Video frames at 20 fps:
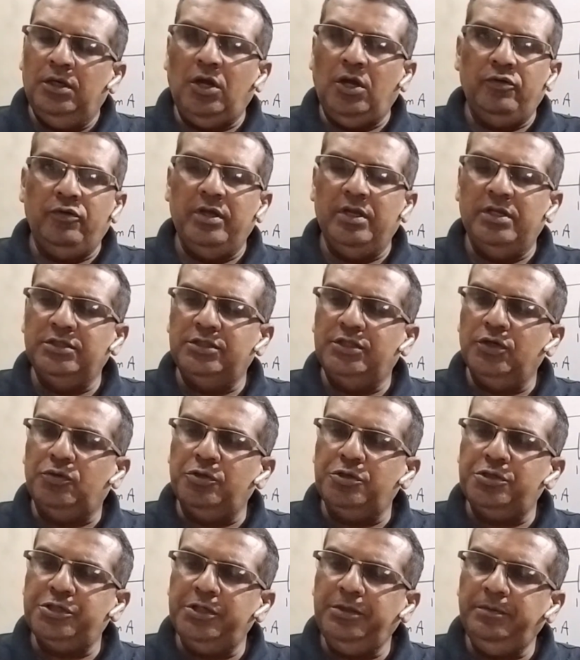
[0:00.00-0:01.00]
Now here is the
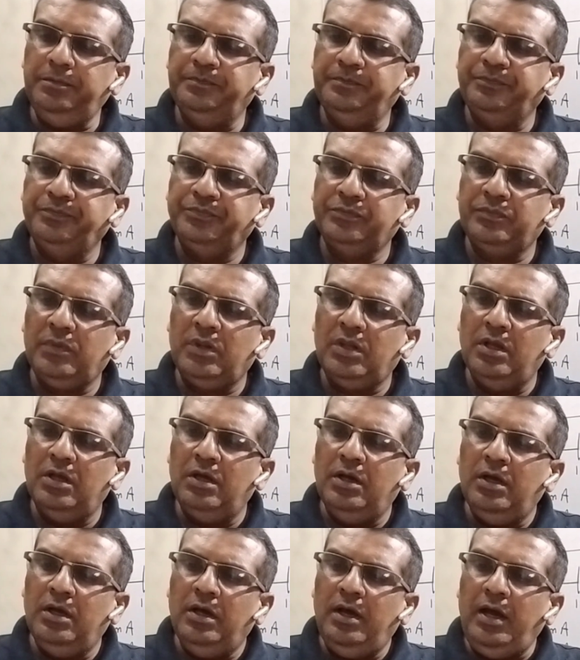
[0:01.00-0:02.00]
question.
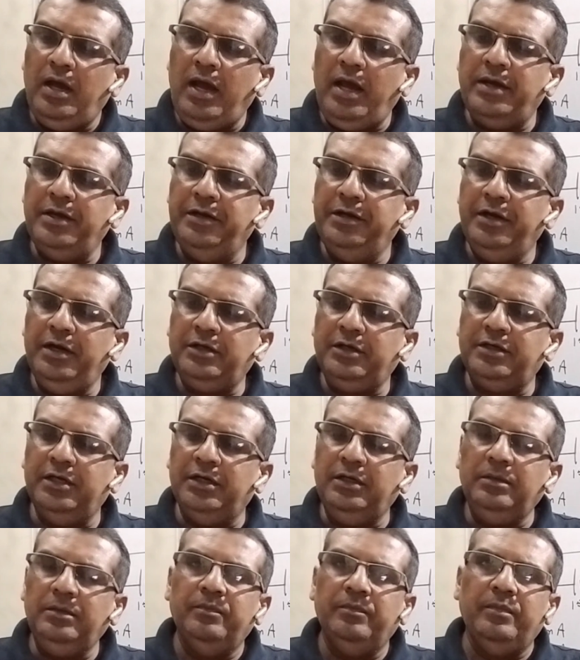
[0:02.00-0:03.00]
An
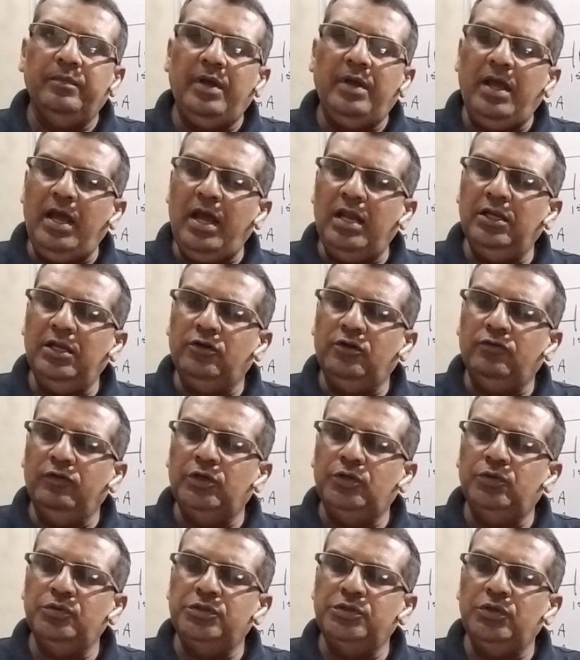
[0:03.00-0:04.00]
inductor L
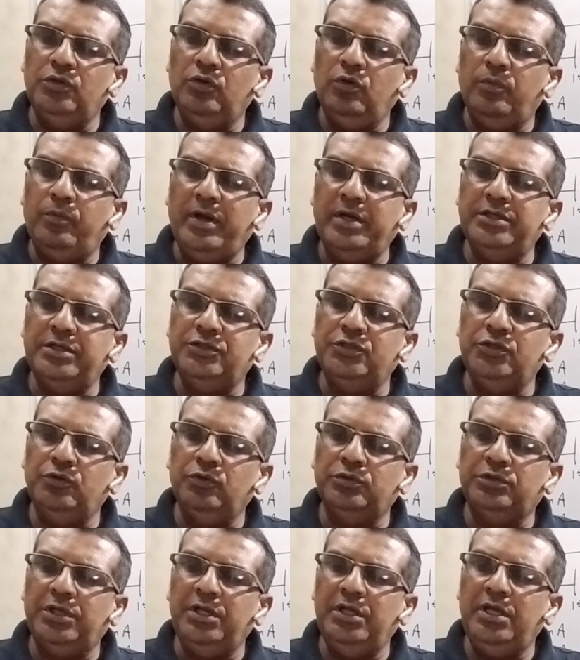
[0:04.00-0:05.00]
equal to
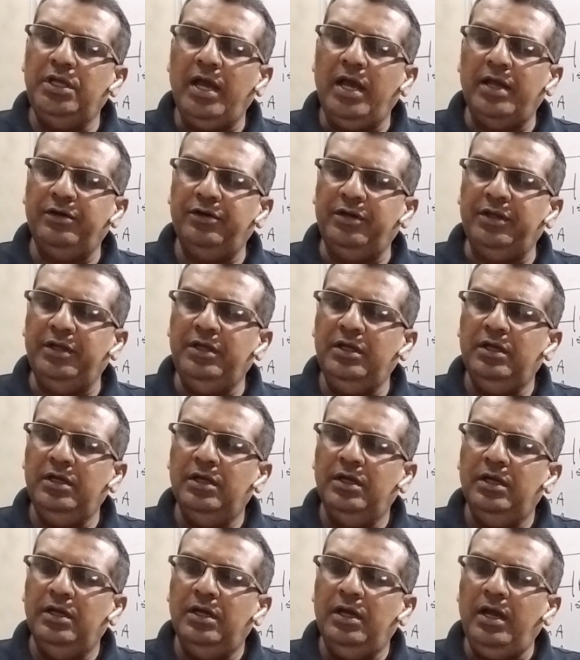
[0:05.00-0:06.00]
0.03 Henry
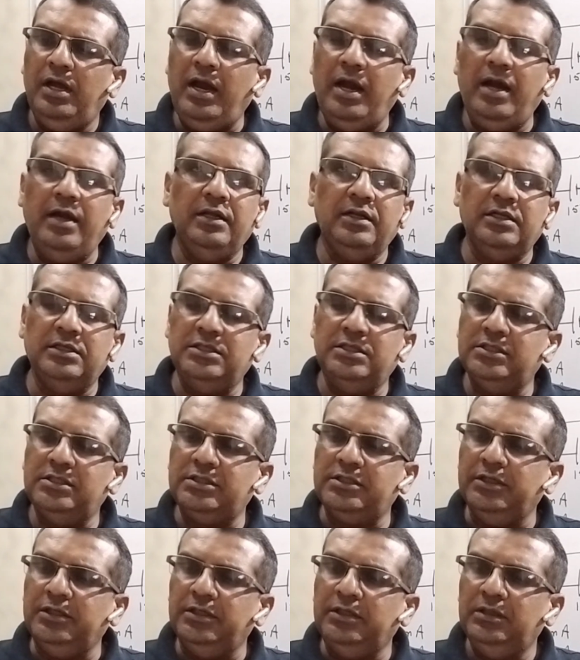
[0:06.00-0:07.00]
and a
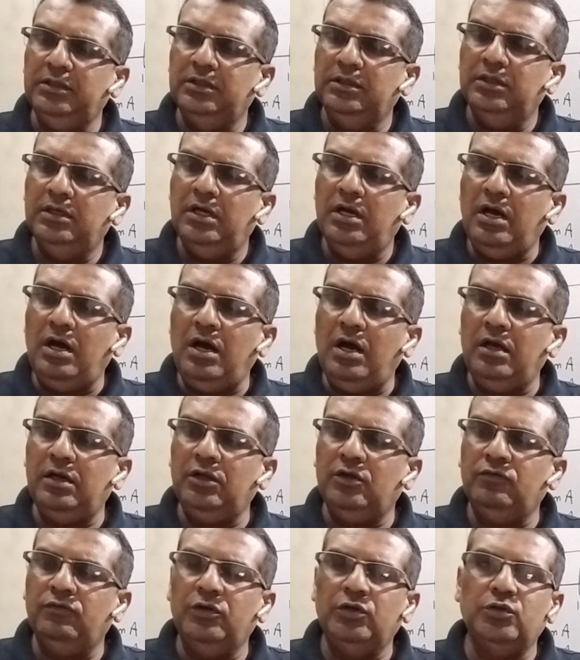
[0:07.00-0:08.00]
resistor R
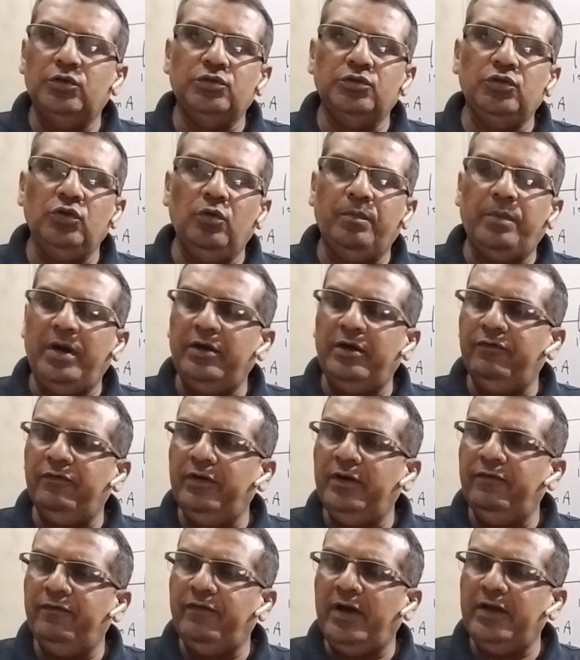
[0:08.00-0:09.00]
equal to
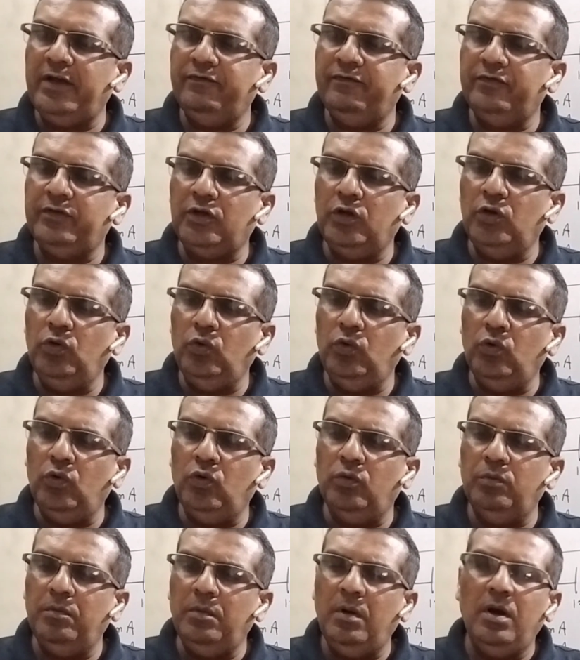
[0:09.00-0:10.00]
0.15 kilo
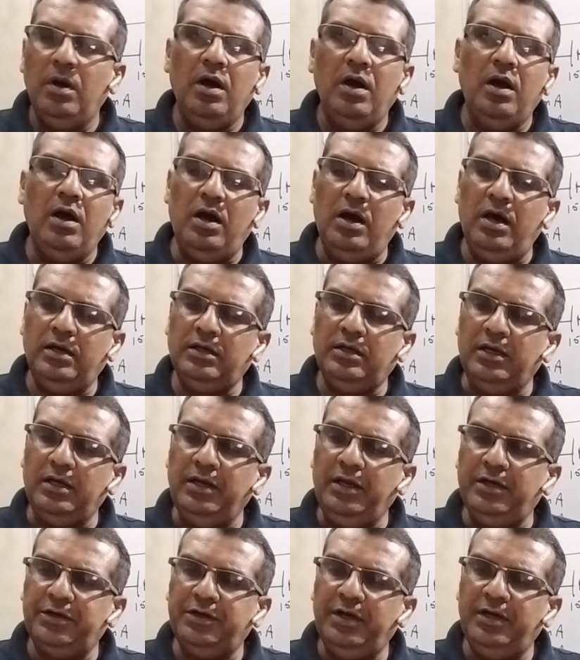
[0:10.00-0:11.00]
ohm are
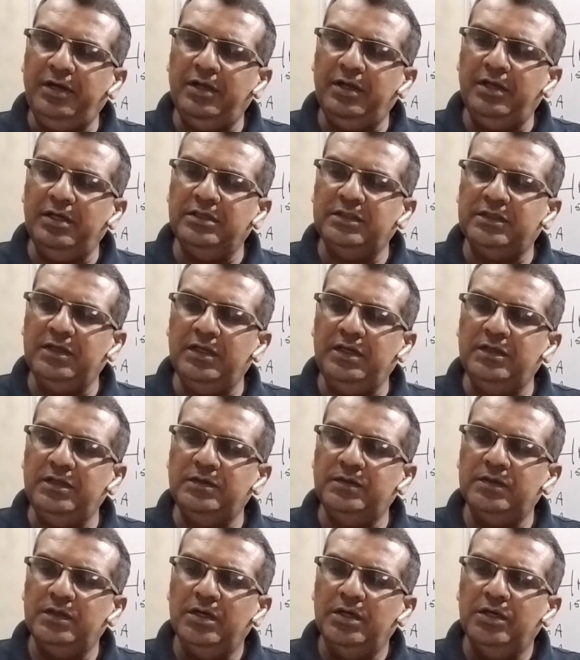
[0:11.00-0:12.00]
connected in
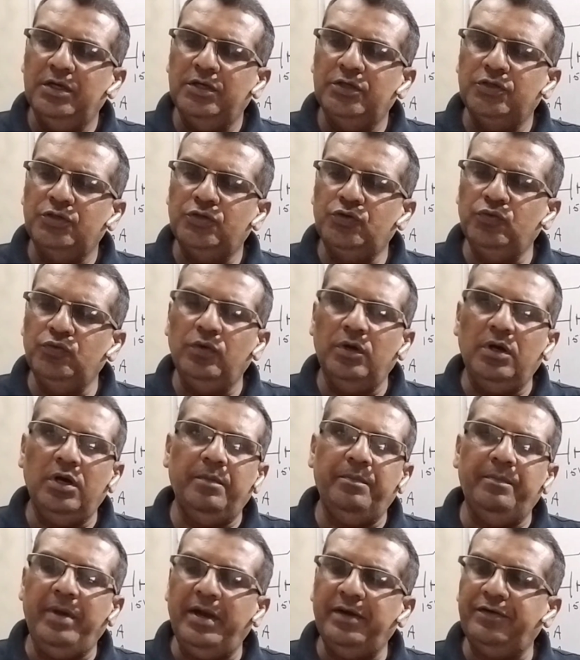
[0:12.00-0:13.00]
series to
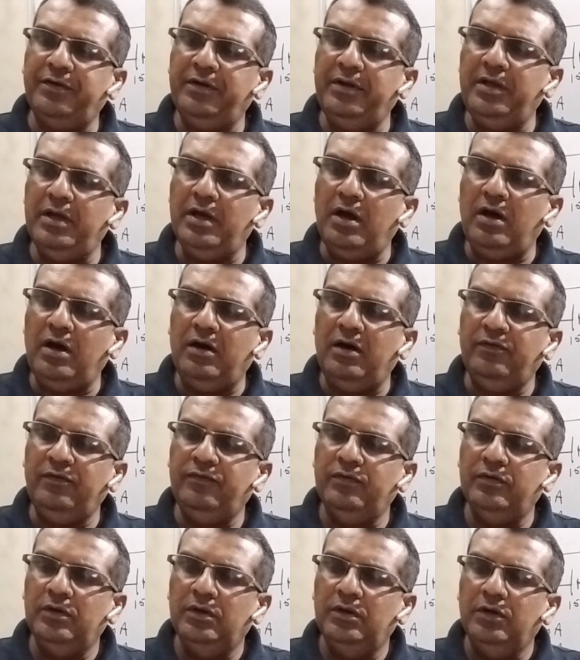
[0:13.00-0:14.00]
a battery of
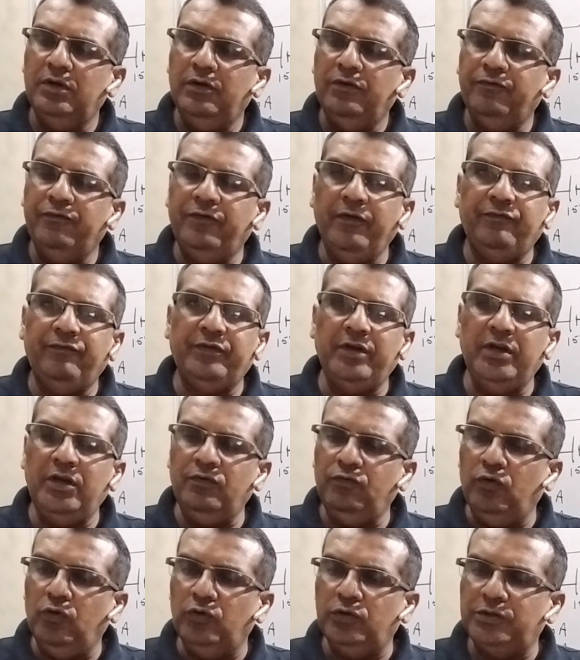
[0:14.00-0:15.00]

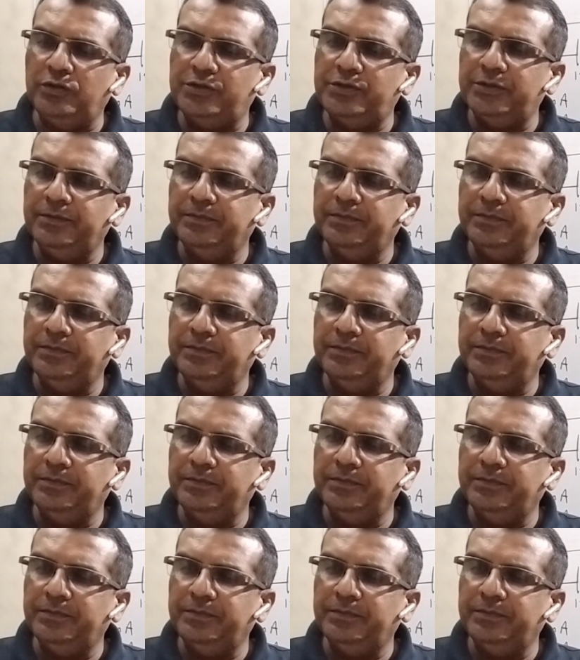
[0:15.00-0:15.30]
15 volt